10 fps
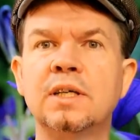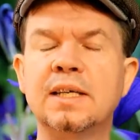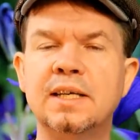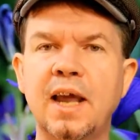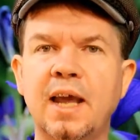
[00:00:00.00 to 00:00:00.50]

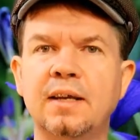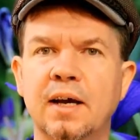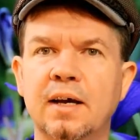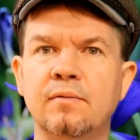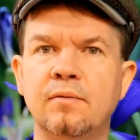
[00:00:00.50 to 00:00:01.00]
to
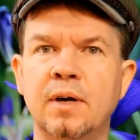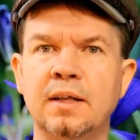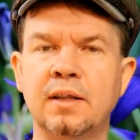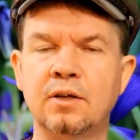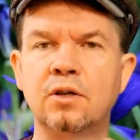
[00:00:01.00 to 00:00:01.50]
data,
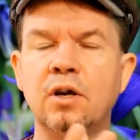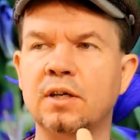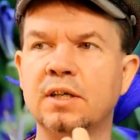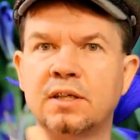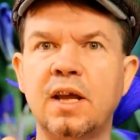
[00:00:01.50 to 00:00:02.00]
right? They turn
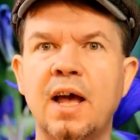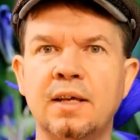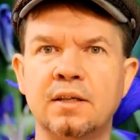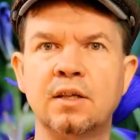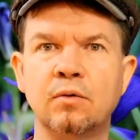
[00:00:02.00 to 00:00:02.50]
to
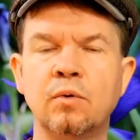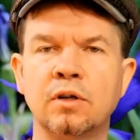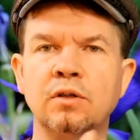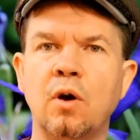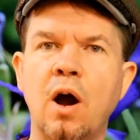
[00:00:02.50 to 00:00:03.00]
science that
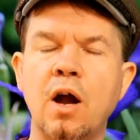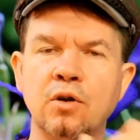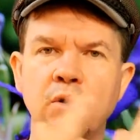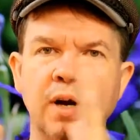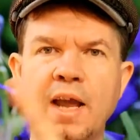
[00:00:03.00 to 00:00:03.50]
works. So
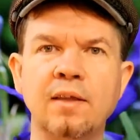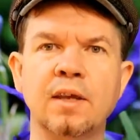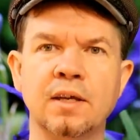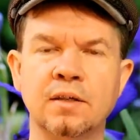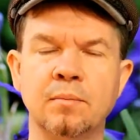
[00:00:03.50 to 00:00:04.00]
hardcore
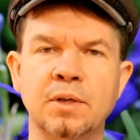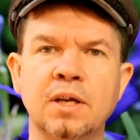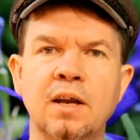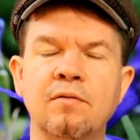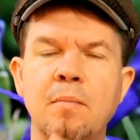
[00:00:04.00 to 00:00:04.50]
atheism is
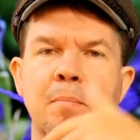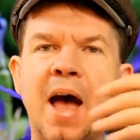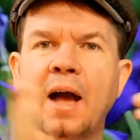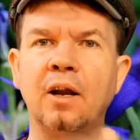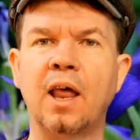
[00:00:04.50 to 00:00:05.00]
kind of a
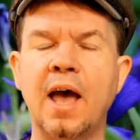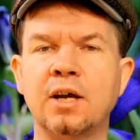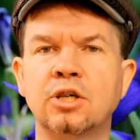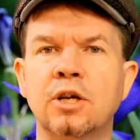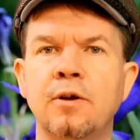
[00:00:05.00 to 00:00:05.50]

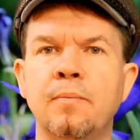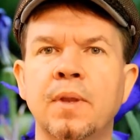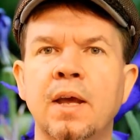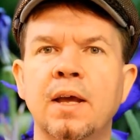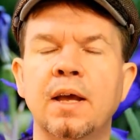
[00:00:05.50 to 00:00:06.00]
backlash
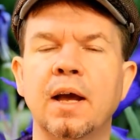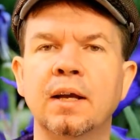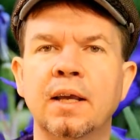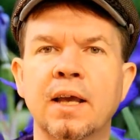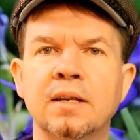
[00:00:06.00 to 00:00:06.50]

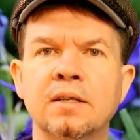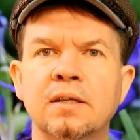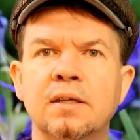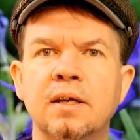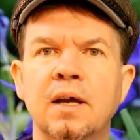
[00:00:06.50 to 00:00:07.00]

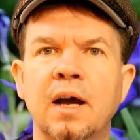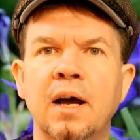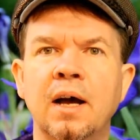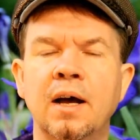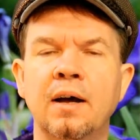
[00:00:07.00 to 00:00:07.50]
against
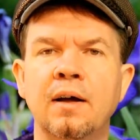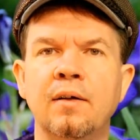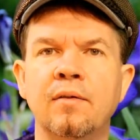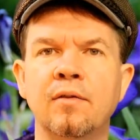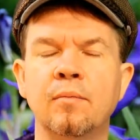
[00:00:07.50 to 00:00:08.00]

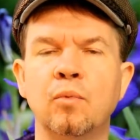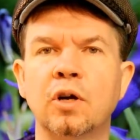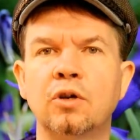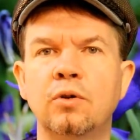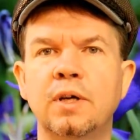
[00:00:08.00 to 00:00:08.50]
the more
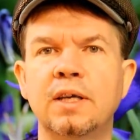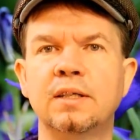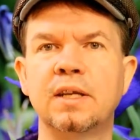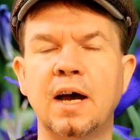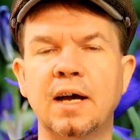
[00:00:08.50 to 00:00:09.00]
kooky
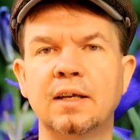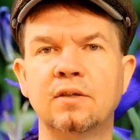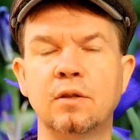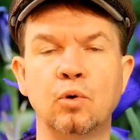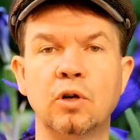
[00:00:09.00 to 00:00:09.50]

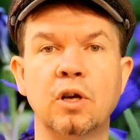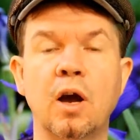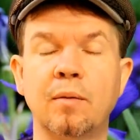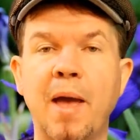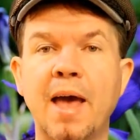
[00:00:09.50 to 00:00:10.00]
sides, the more
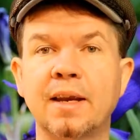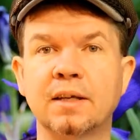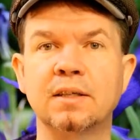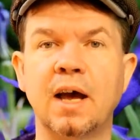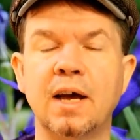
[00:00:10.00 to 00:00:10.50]

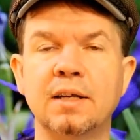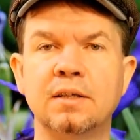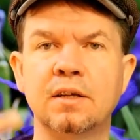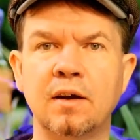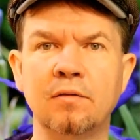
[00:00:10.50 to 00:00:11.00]
dogmatic
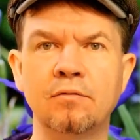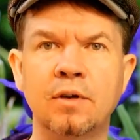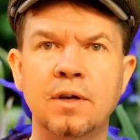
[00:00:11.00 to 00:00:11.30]
sides of,